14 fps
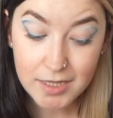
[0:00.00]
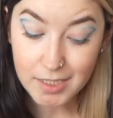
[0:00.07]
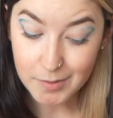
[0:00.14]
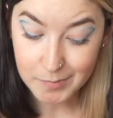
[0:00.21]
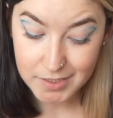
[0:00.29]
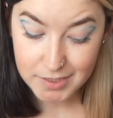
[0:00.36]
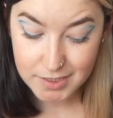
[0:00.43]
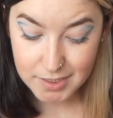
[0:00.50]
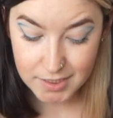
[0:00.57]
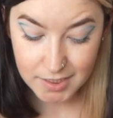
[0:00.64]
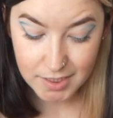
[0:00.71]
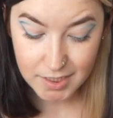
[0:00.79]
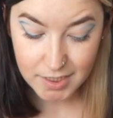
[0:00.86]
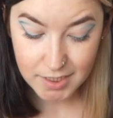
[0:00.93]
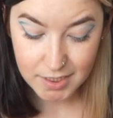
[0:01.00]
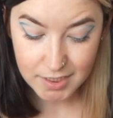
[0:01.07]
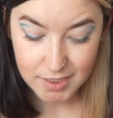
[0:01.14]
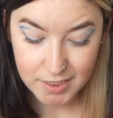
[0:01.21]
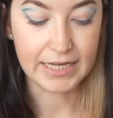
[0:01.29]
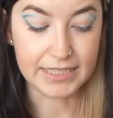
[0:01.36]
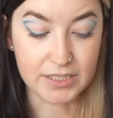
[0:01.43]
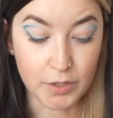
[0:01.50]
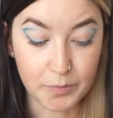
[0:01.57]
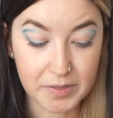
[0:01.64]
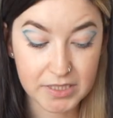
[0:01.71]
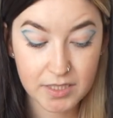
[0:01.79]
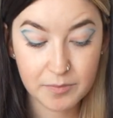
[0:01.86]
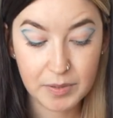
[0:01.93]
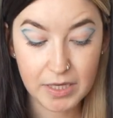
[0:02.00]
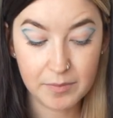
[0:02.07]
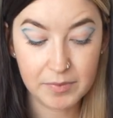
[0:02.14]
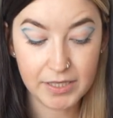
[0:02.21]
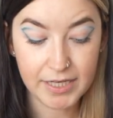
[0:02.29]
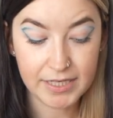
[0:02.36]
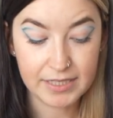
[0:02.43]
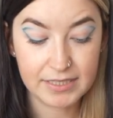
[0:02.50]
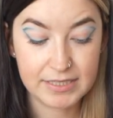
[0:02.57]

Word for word: let me see. It's open to the public